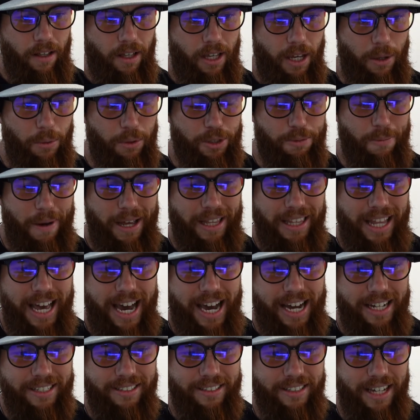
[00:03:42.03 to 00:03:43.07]
it was my
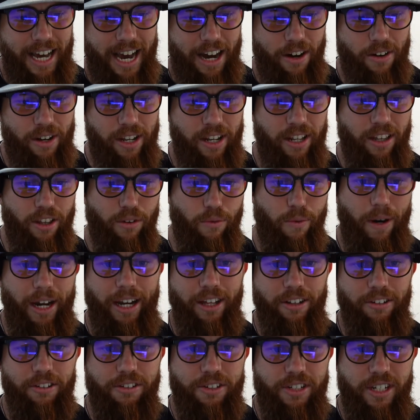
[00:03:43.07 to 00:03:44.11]
last outing in the
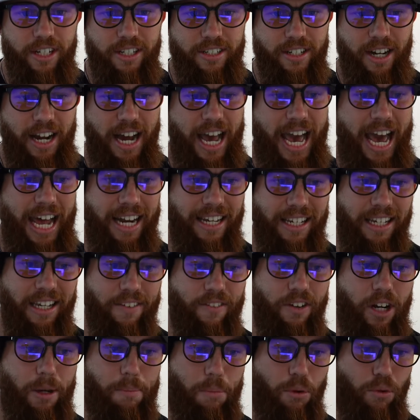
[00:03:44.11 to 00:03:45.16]
regular season. I hadn't
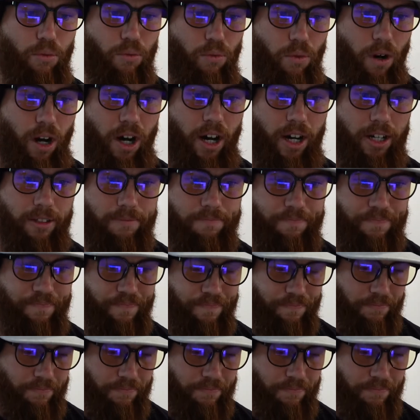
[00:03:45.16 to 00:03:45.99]
given up a run.